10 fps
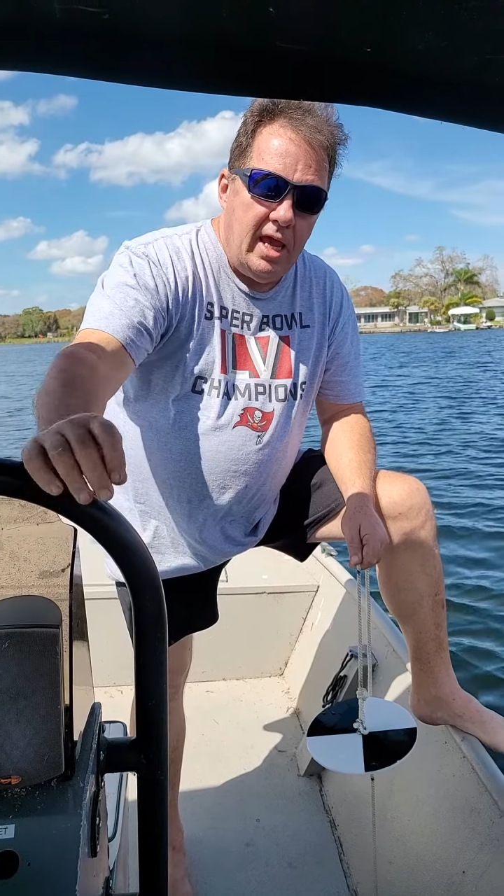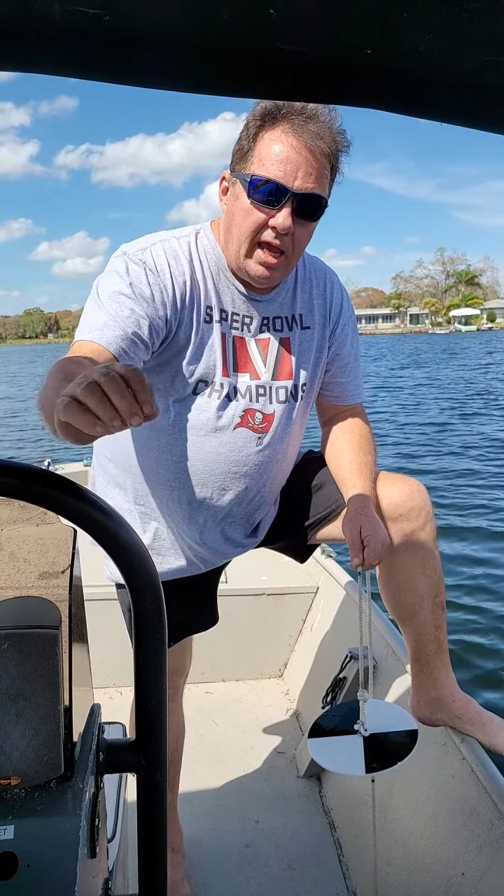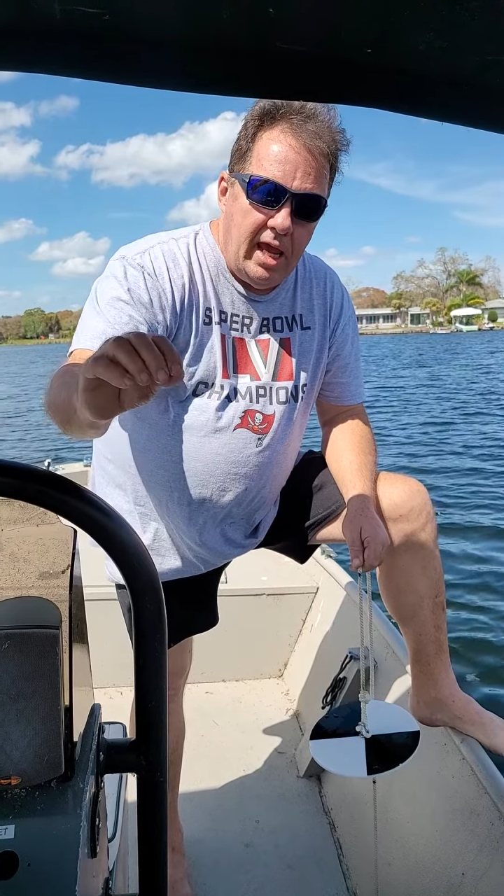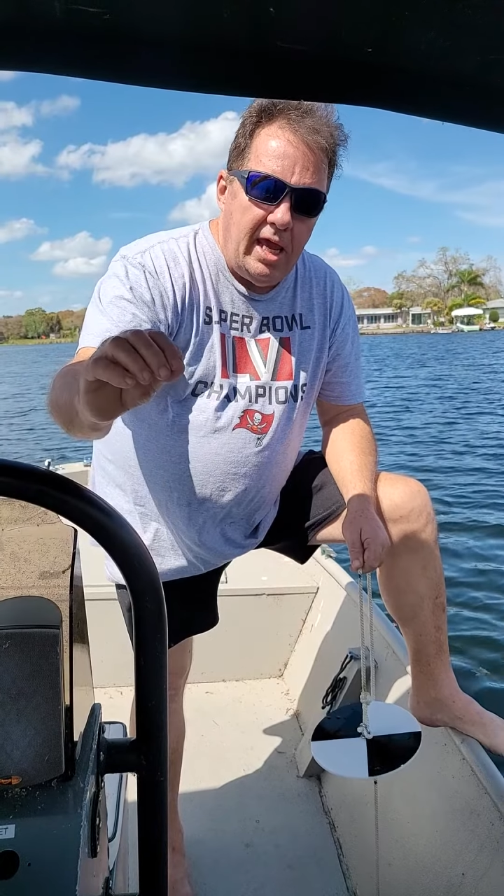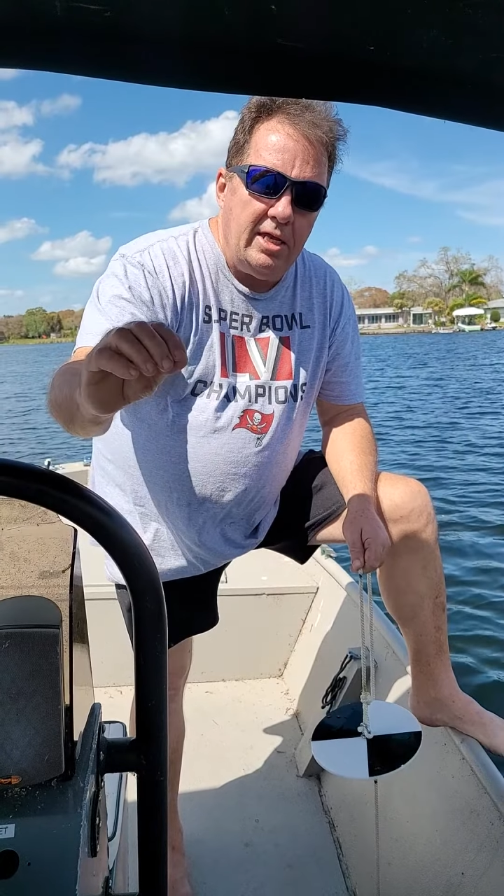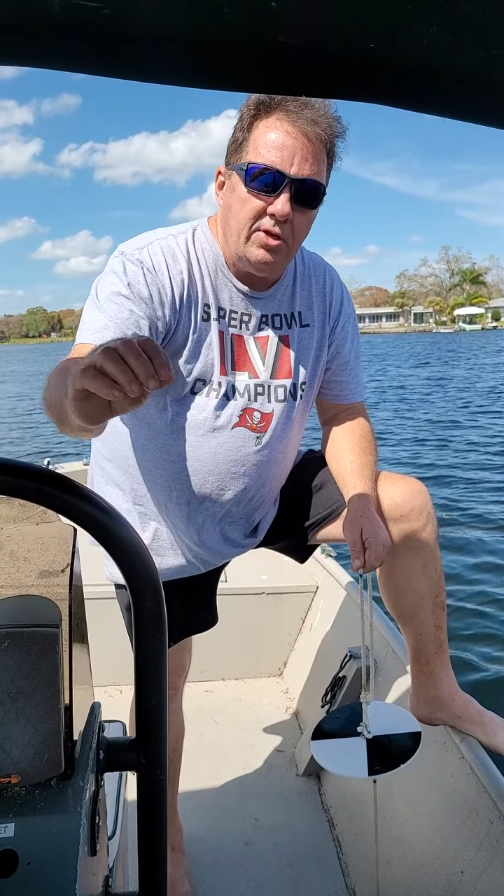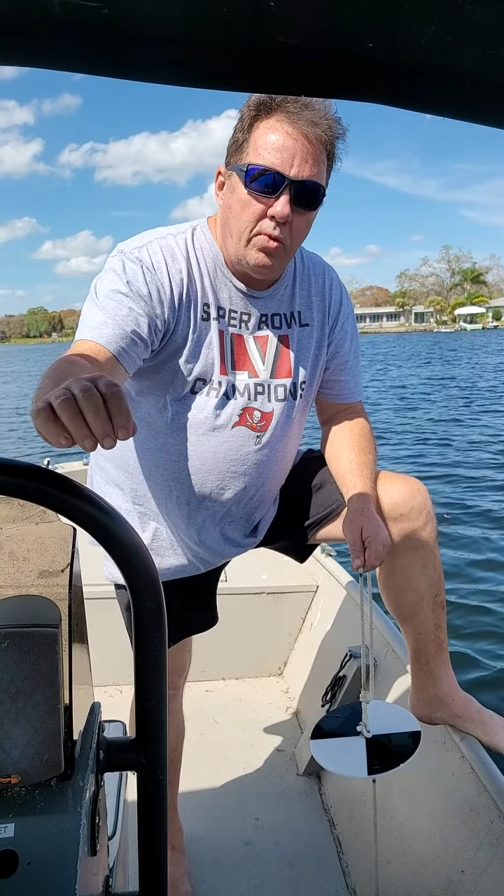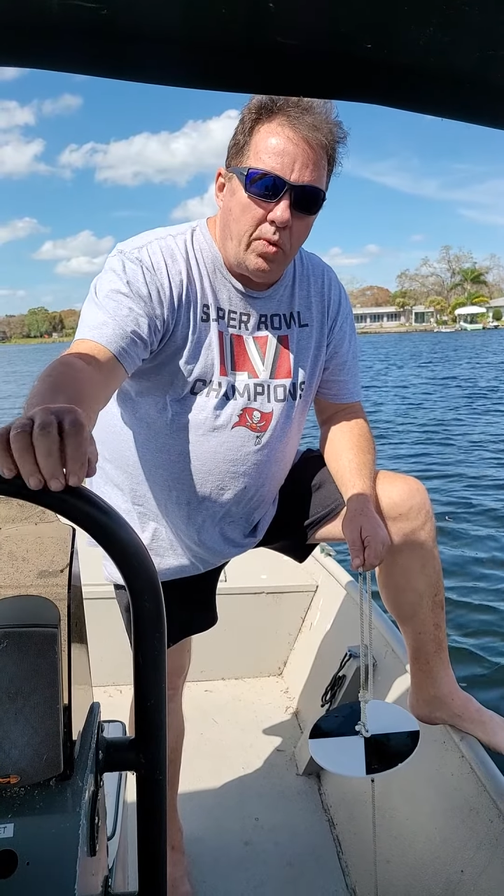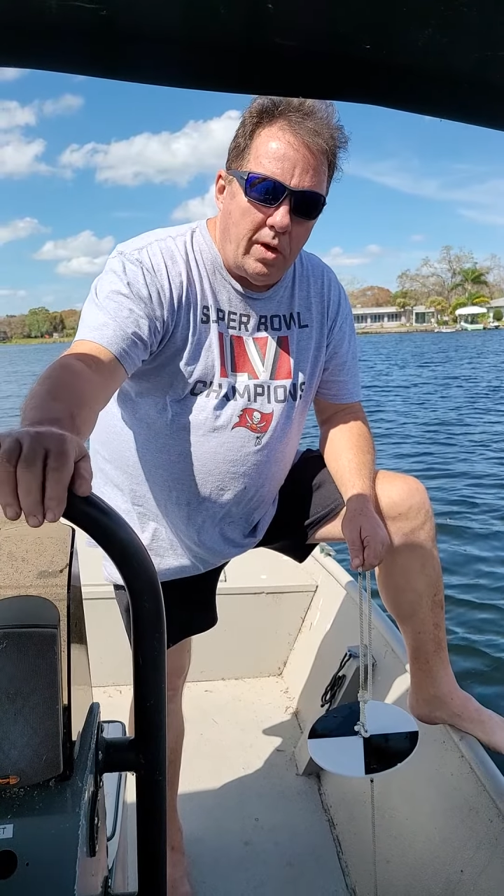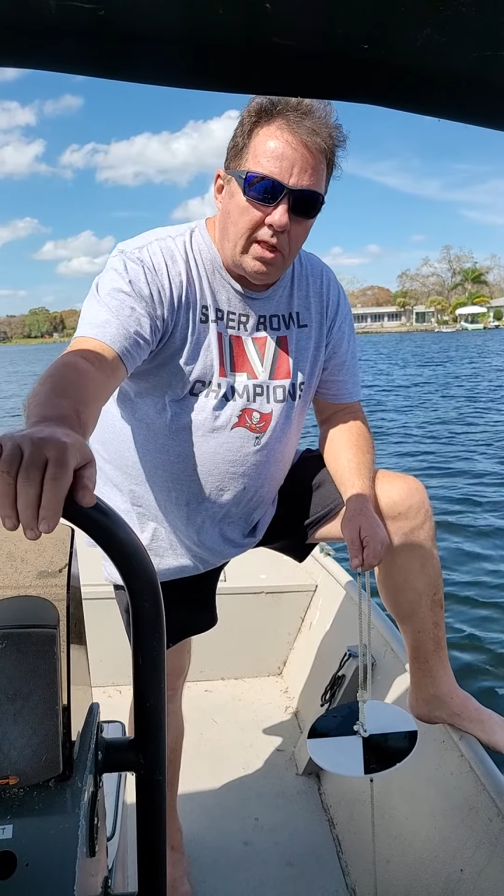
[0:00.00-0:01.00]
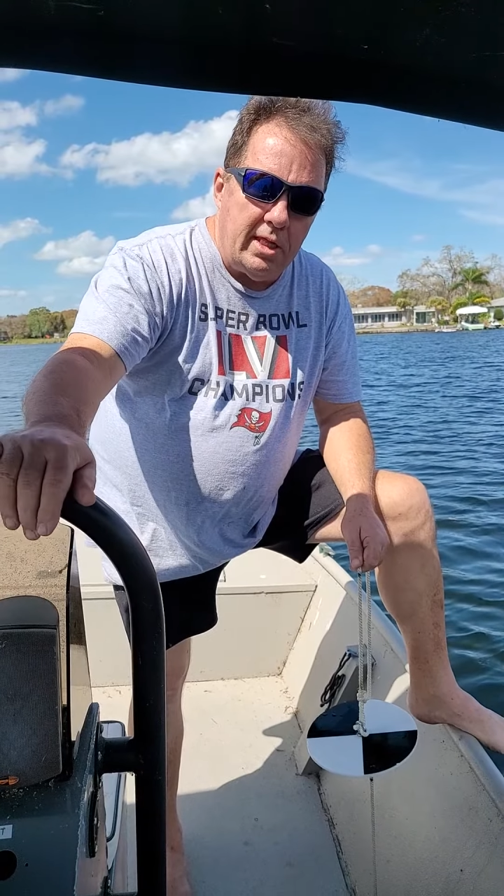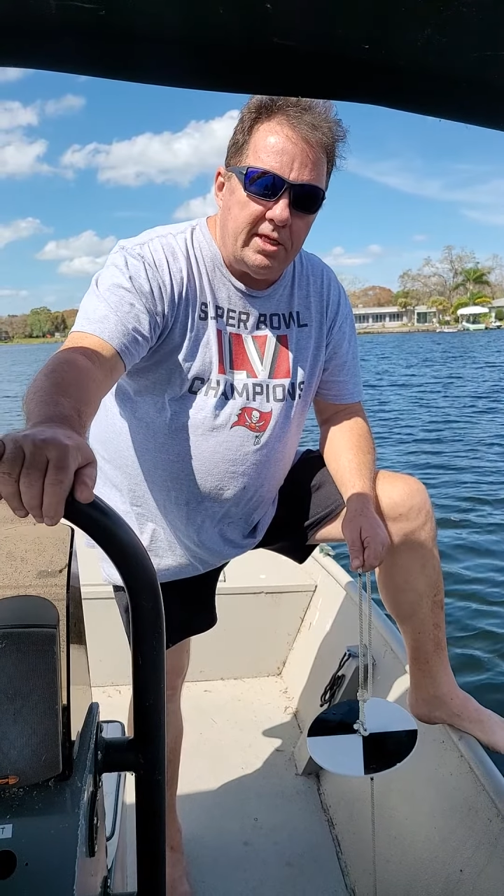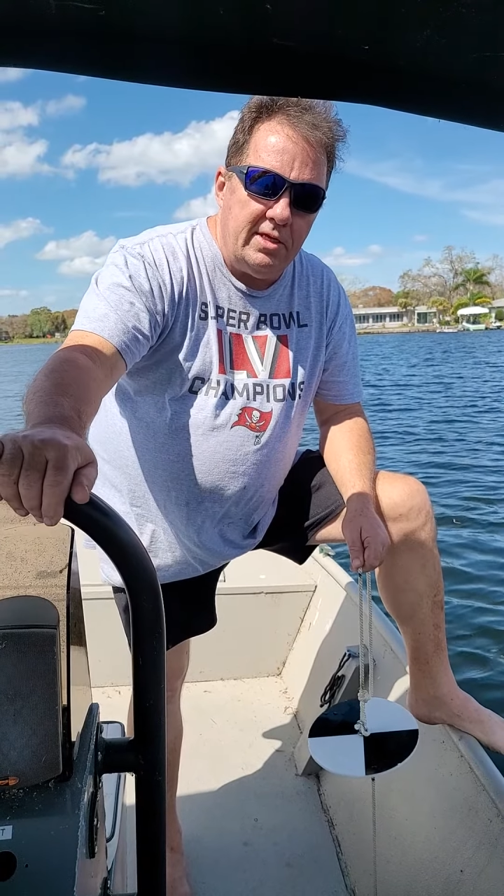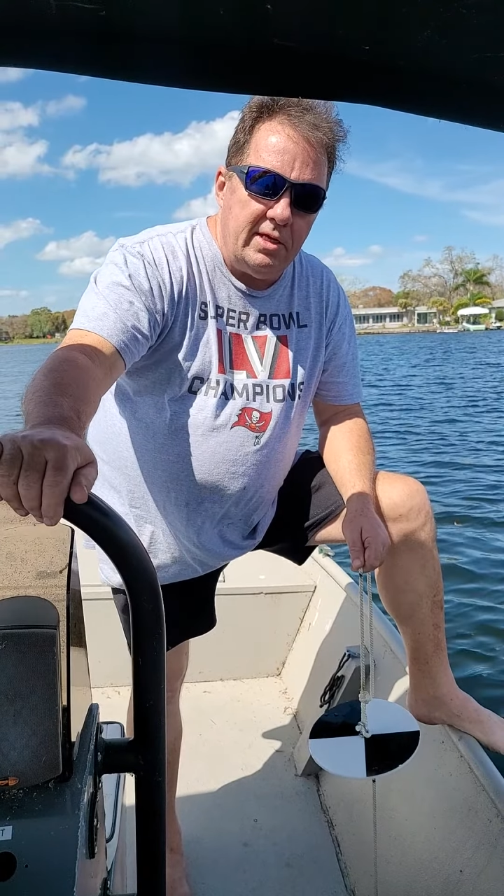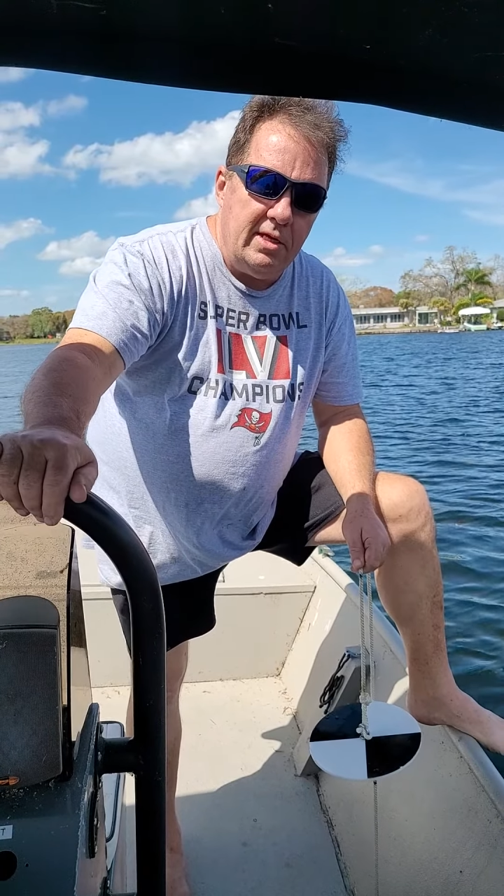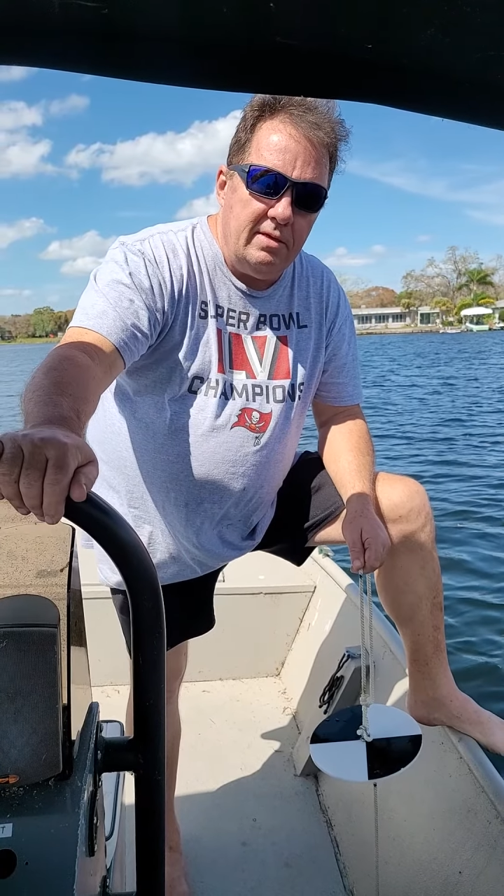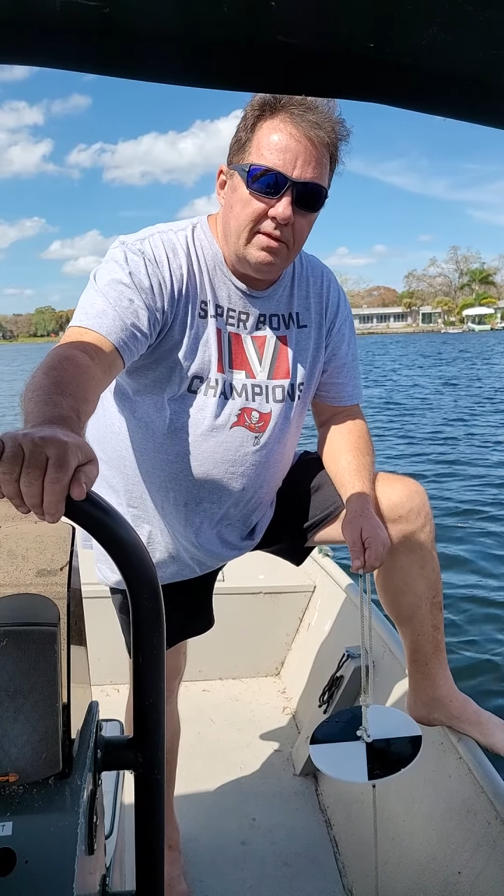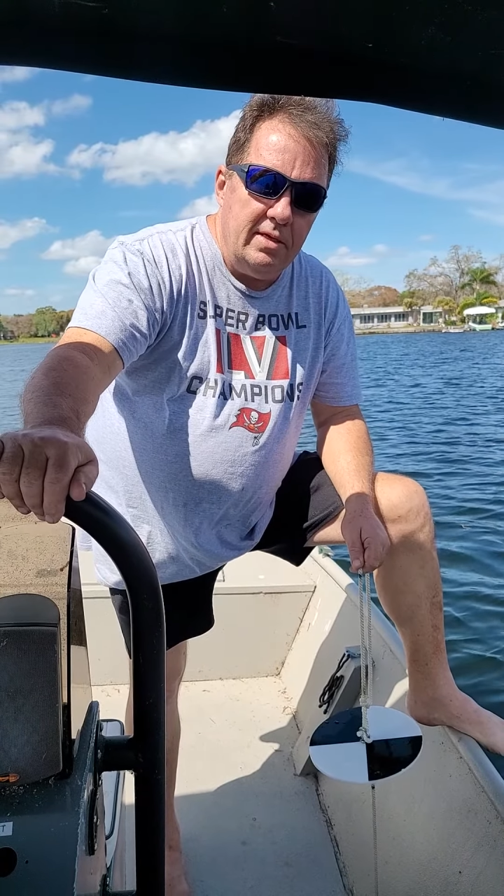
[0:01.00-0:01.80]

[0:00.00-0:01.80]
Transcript: and quality